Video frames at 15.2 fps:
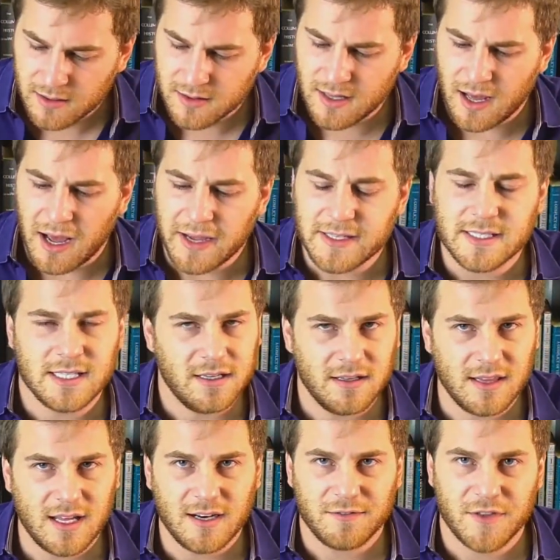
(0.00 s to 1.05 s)
The
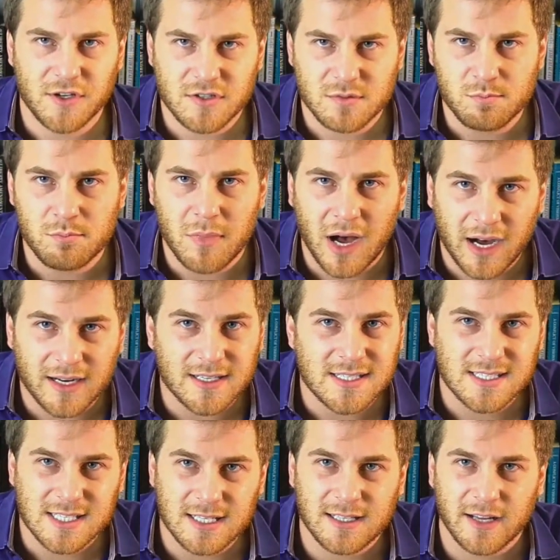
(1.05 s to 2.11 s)
idea that if there's
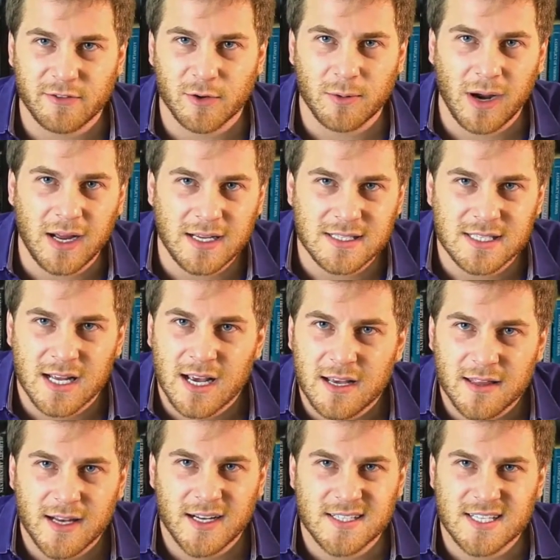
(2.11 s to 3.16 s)
modest sea level rise,
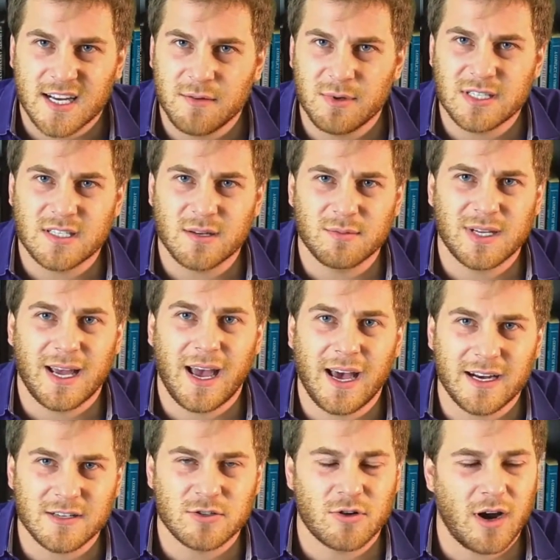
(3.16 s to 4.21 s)
that it's going to be some
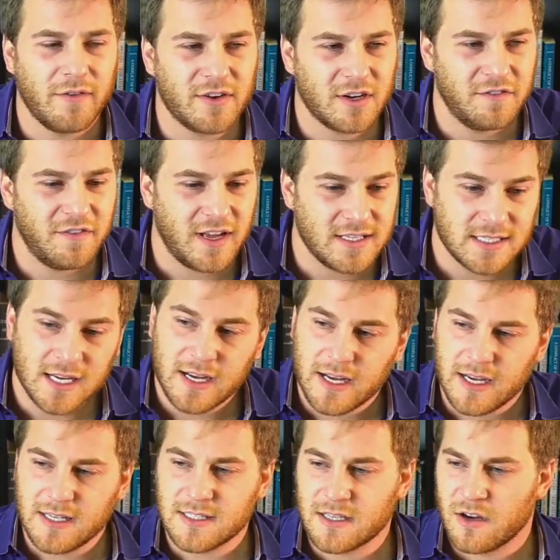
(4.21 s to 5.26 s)
catastrophic event
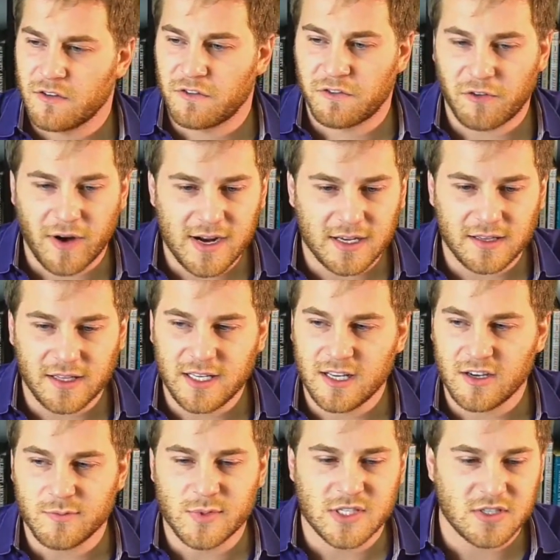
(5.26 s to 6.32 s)
is frankly
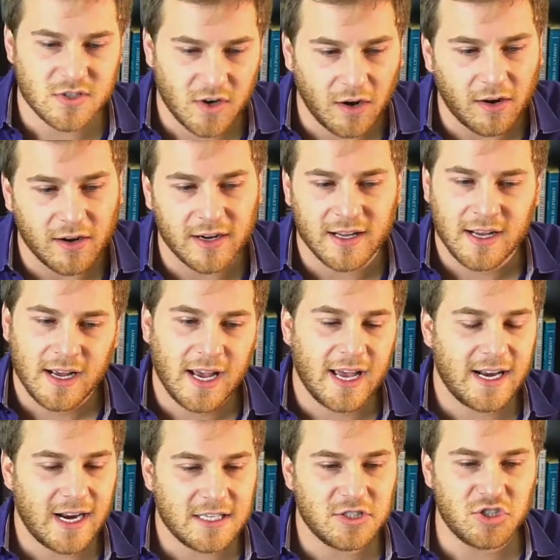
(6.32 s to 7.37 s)
absurd.
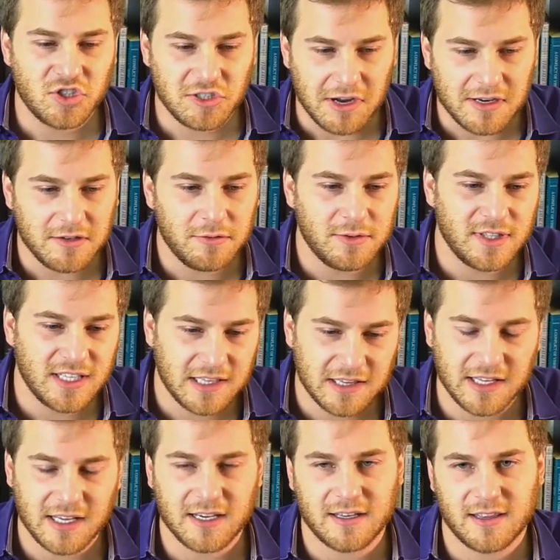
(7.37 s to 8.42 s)
And I genuinely
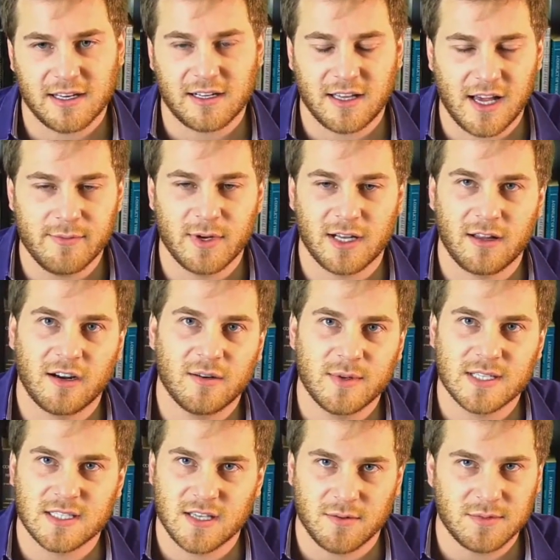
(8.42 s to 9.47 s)
think that climate
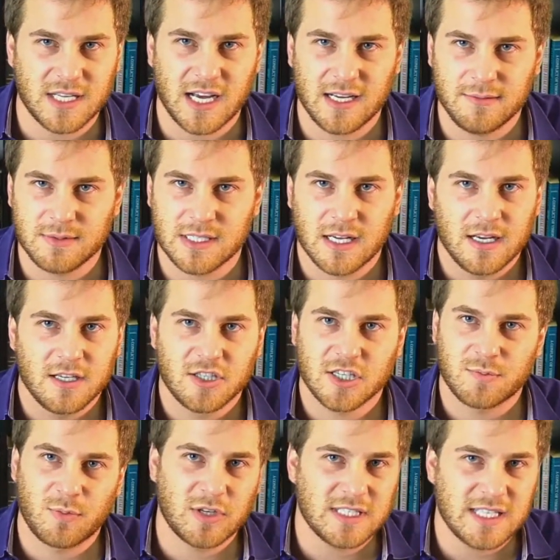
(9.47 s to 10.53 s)
alarmists sometimes
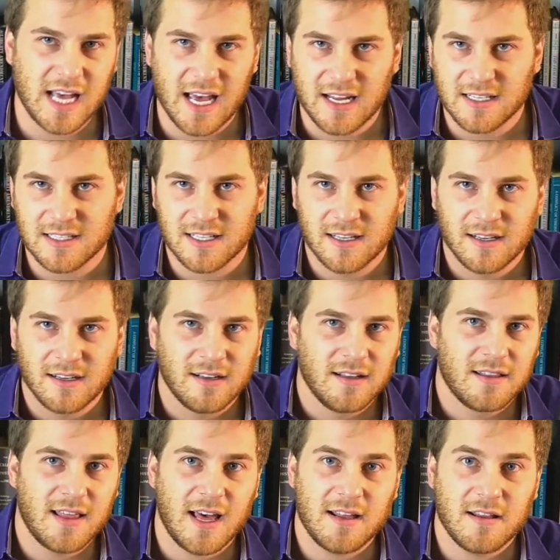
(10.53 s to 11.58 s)
just pretend
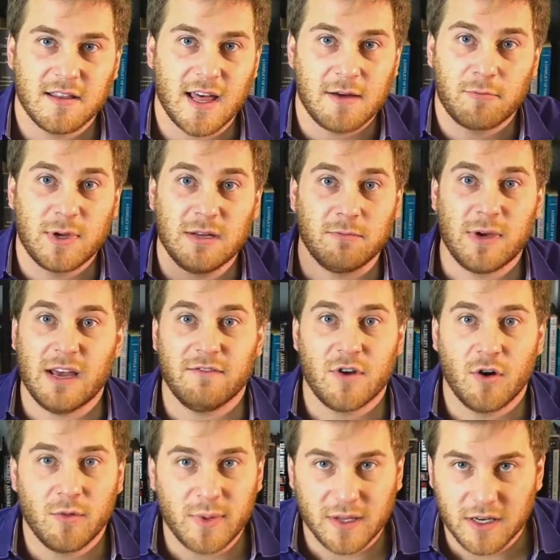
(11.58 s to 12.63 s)
that that we we have
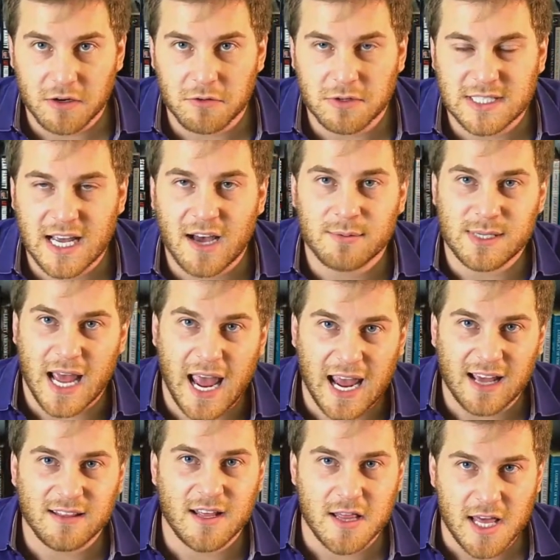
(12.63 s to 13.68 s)
no ability to adapt,
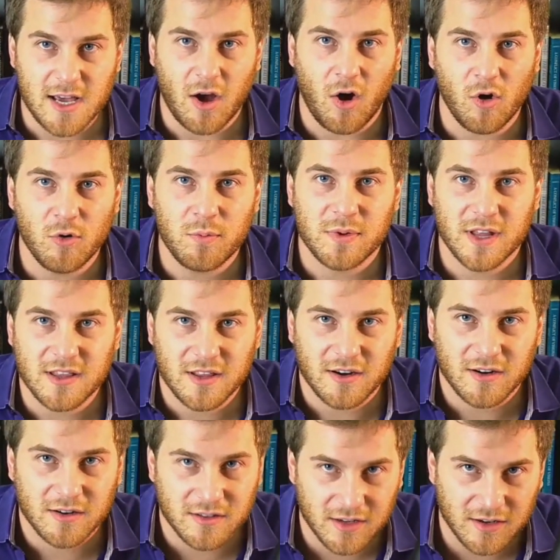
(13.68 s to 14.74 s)
and that they hope that
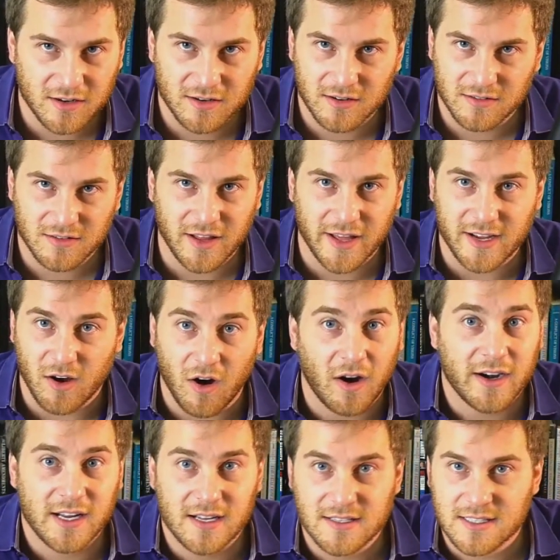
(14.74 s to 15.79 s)
their their like
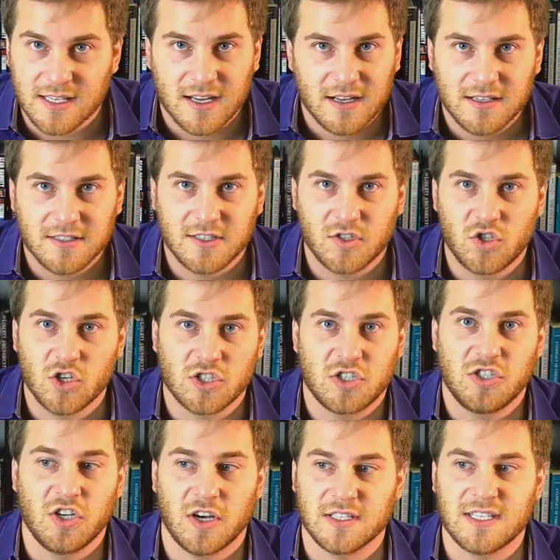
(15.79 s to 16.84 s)
audience
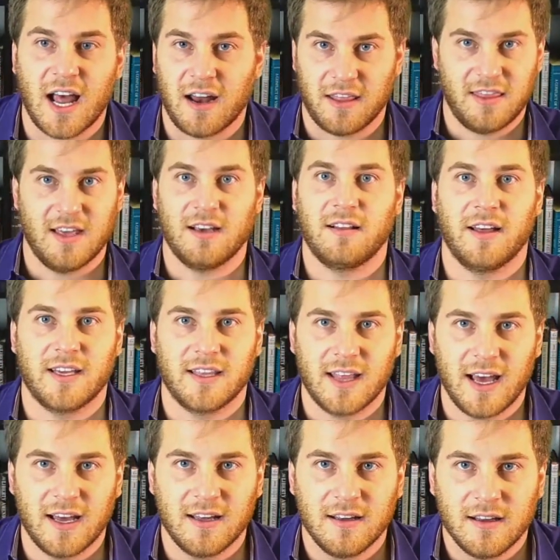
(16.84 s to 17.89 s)
just does not think like
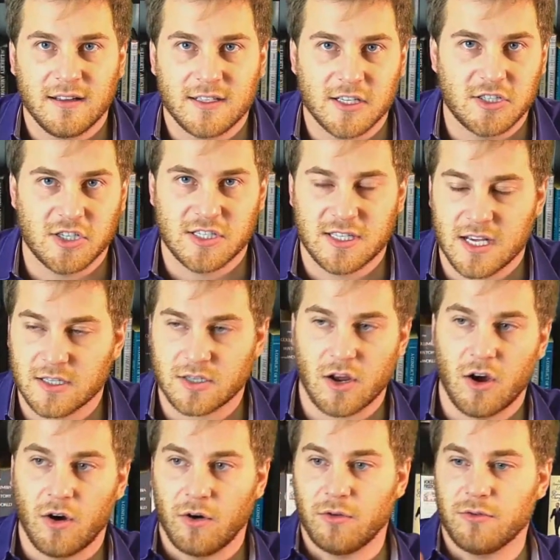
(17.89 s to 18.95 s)
that. It just thinks,
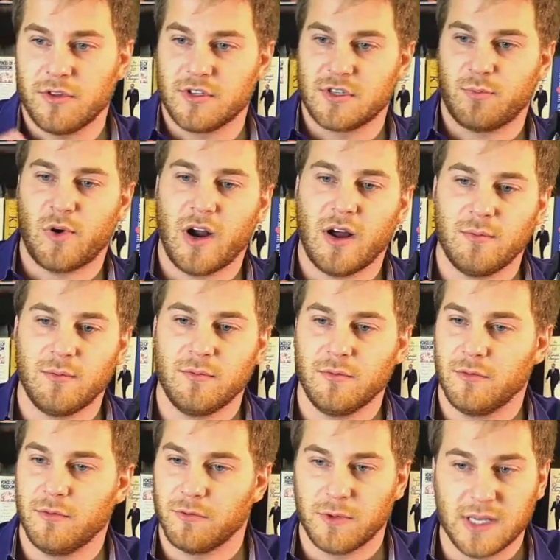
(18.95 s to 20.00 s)
oh, there's a
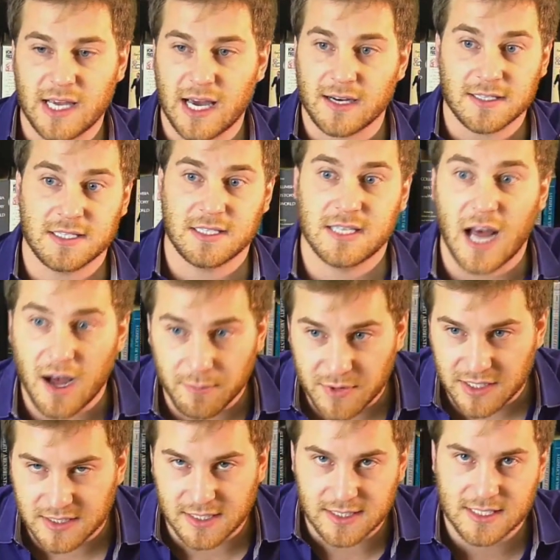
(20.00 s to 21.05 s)
problem, we got to stop
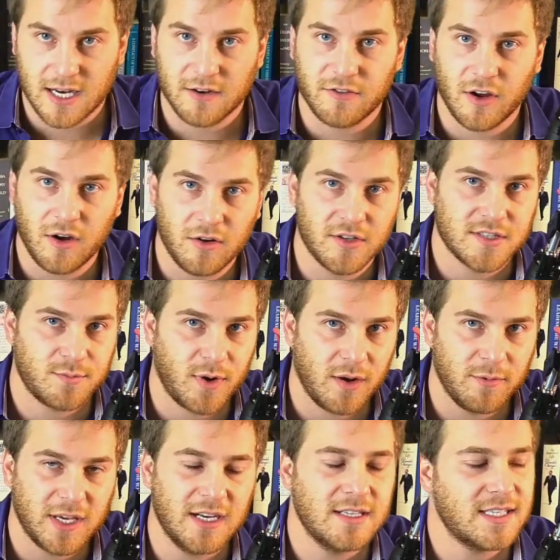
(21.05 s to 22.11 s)
this, instead of, oh, there's a
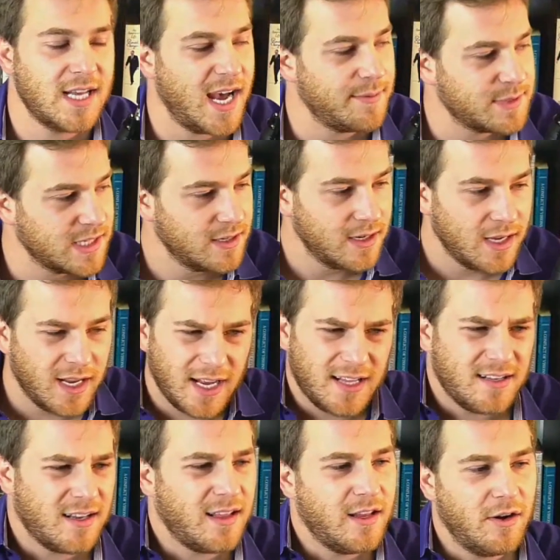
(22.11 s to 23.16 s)
problem, we can adapt.
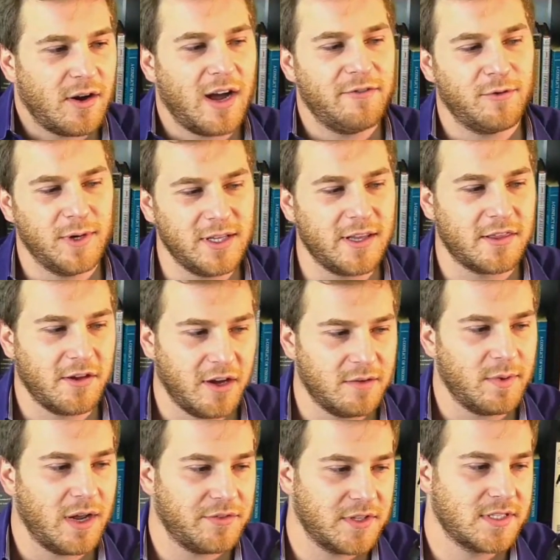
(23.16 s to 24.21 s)
And you know, I've really thought
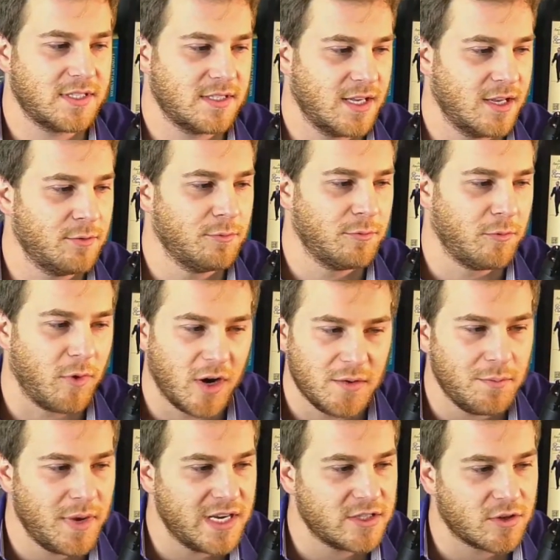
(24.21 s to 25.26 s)
about this in
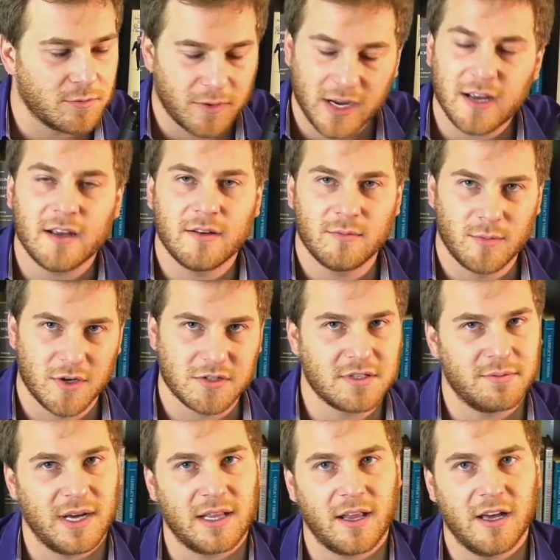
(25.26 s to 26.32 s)
one major way
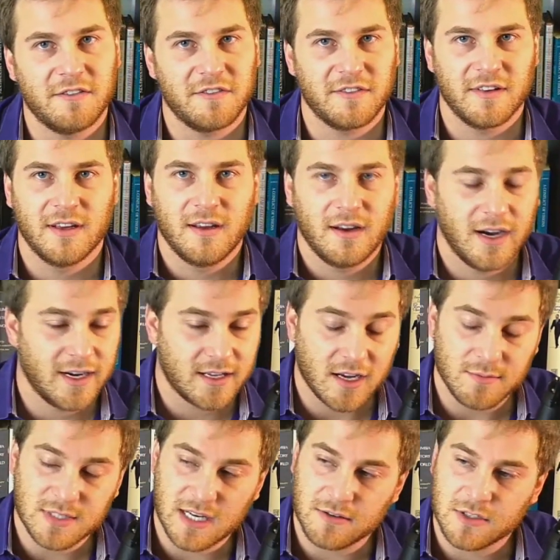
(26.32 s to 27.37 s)
most of my life, and it
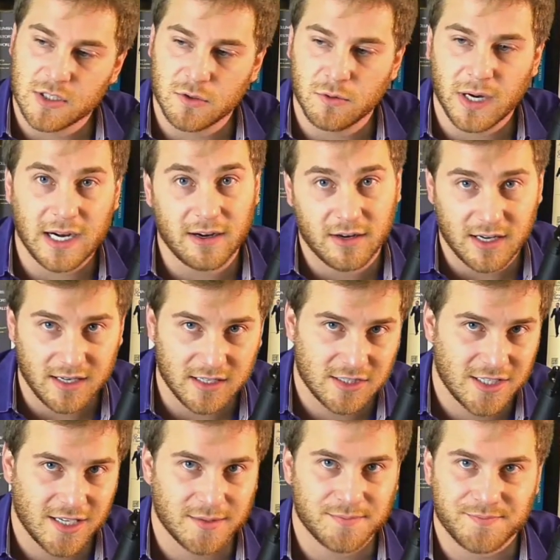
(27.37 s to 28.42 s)
comes down to air
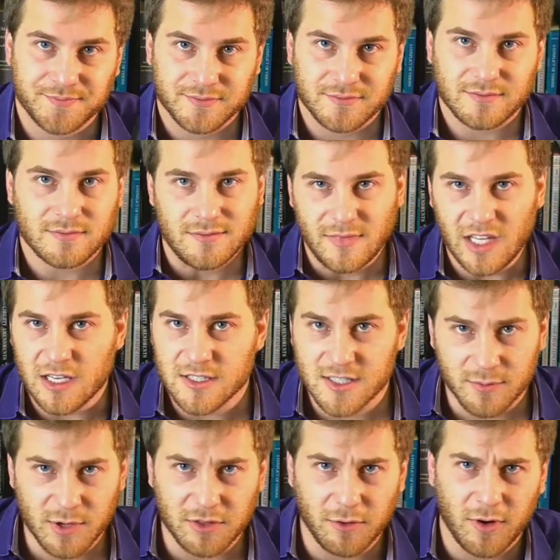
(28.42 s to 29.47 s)
conditioning. So
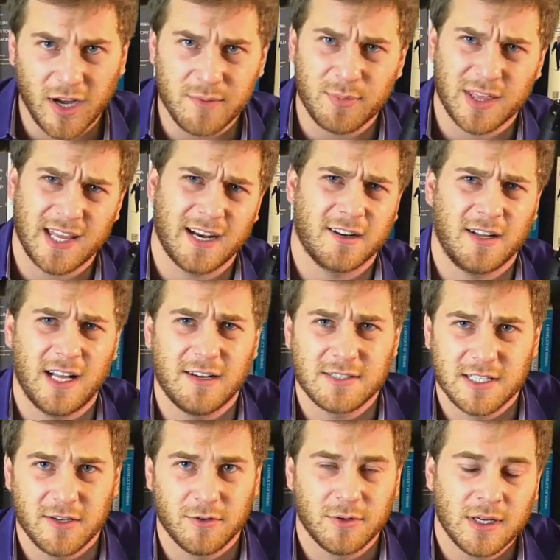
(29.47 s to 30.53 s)
I'm going to throw a hypothetical out
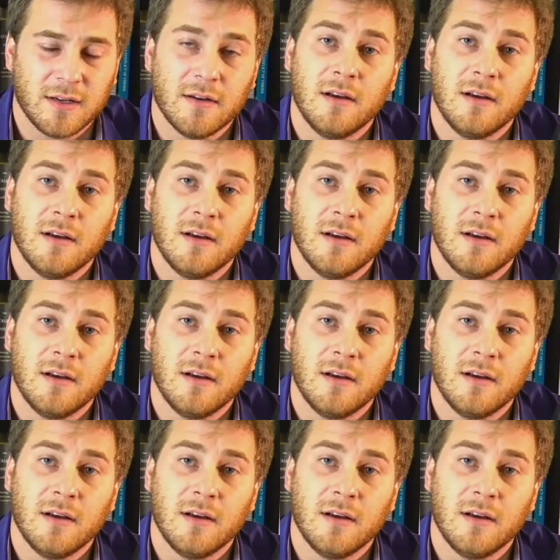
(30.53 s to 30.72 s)
to you.